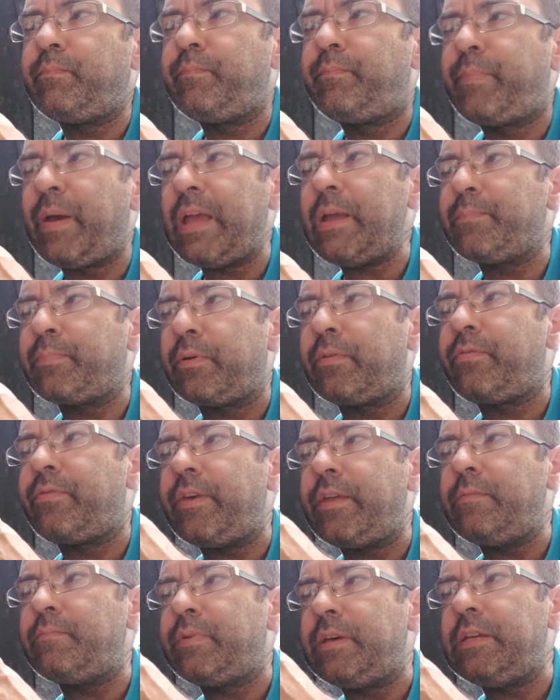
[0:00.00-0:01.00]
paper
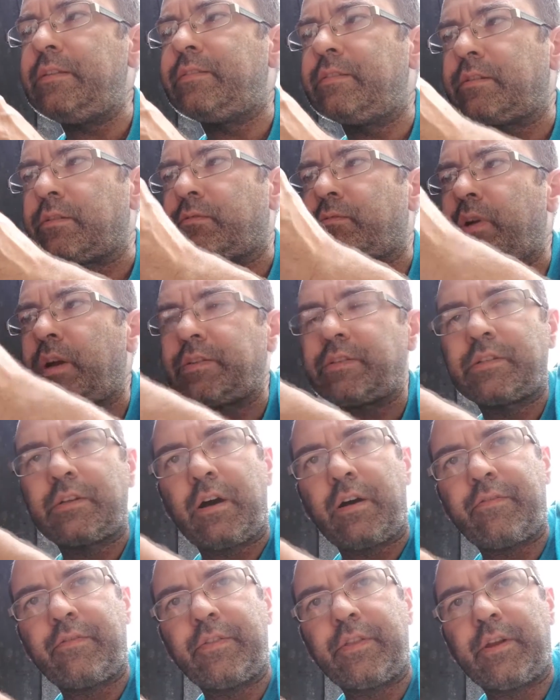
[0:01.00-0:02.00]
thin pieces of rust
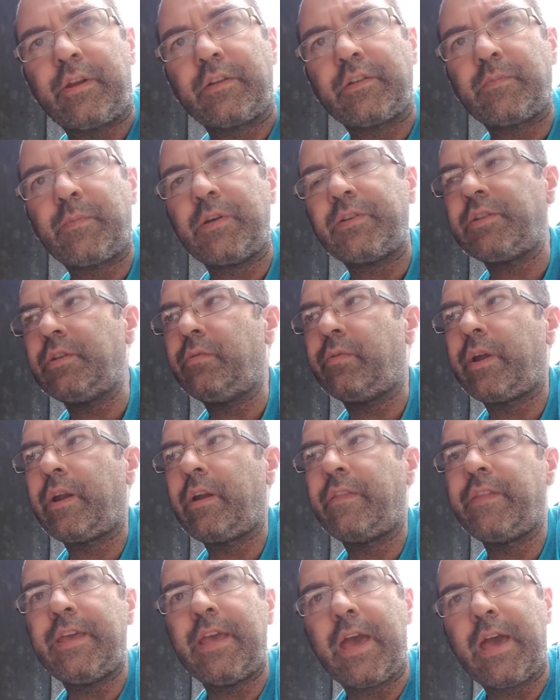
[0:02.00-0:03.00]
off of there, especially right
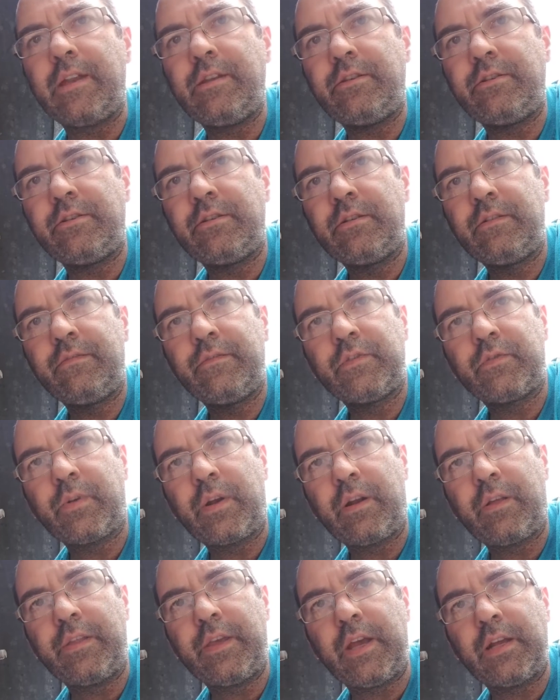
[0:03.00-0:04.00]
on the edge. It's right
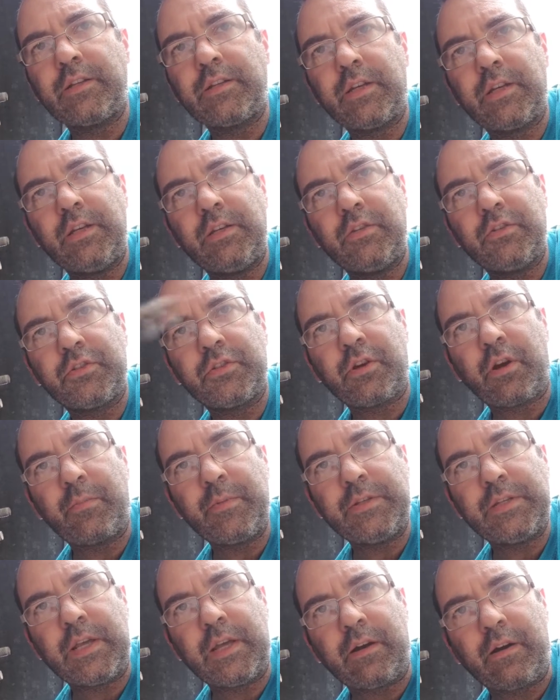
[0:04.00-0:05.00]
on the edge, like you just saw me
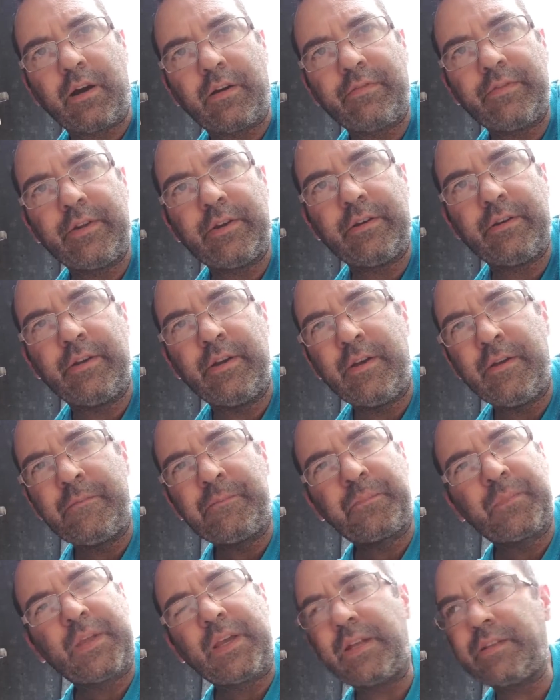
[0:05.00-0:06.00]
take off there.
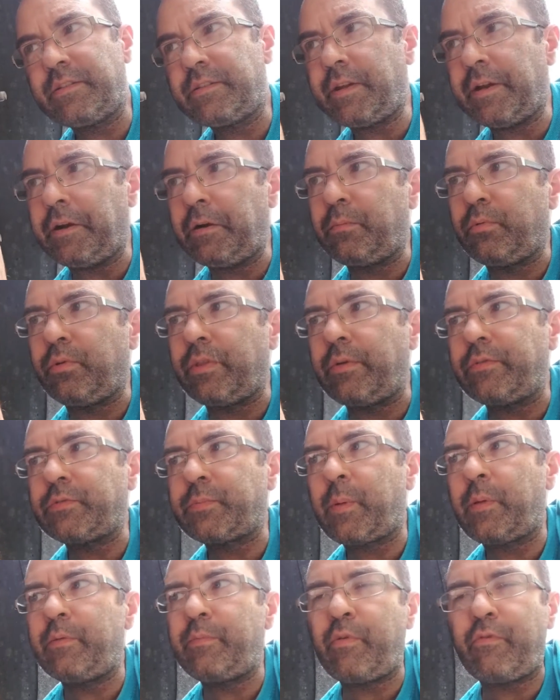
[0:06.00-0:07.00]
That's terrible. That was
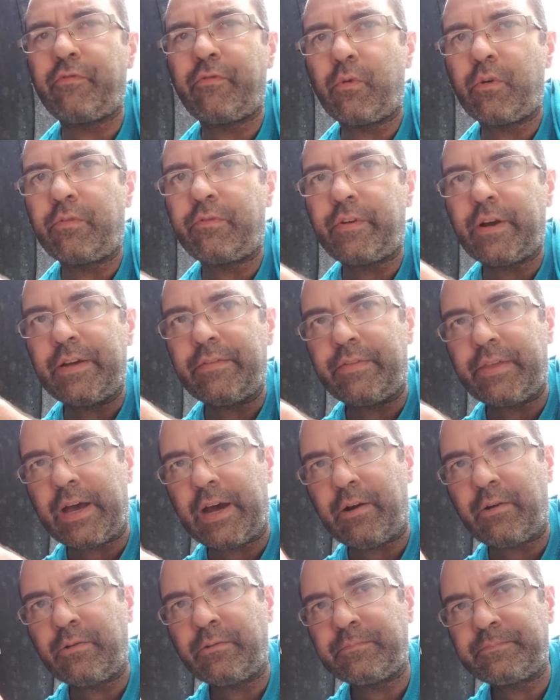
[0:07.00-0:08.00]
probably about 4 or 5
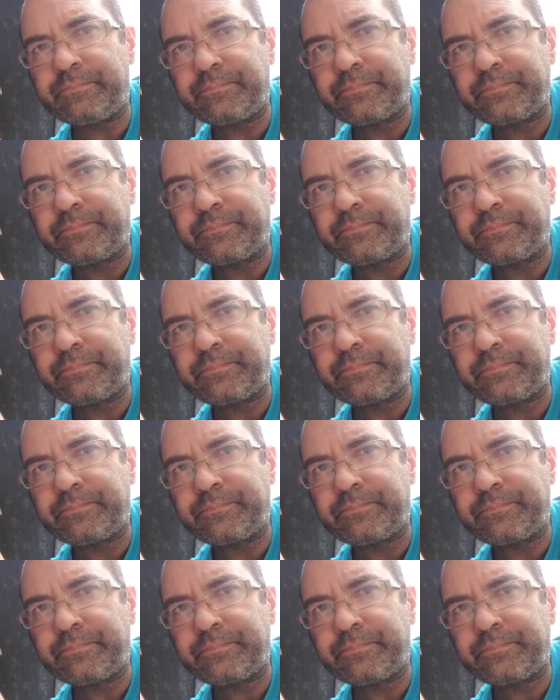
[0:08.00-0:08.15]
thou